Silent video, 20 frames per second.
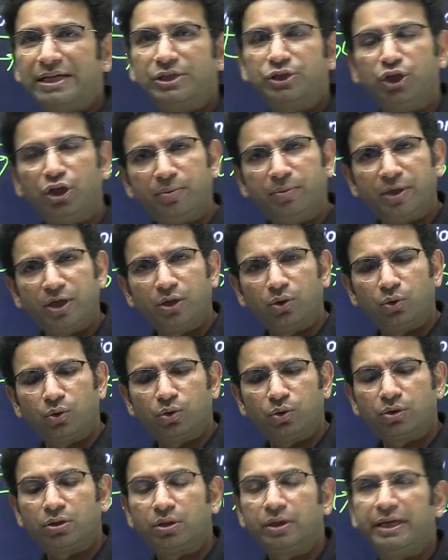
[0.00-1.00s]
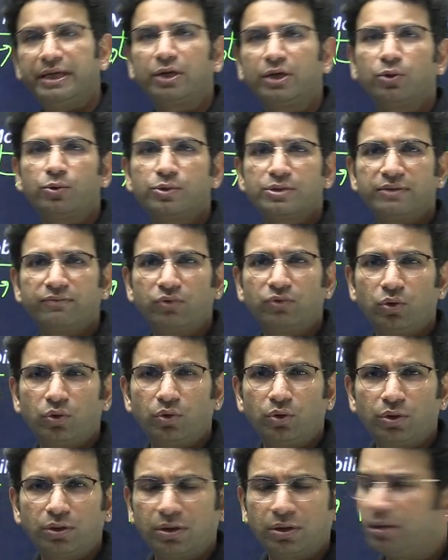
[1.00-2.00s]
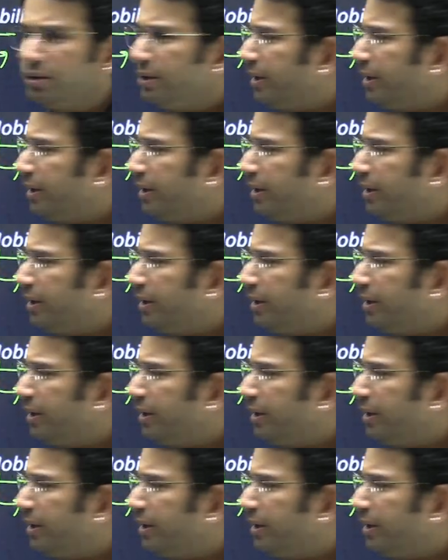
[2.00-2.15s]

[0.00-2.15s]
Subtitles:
GDP growth, inclusive growth,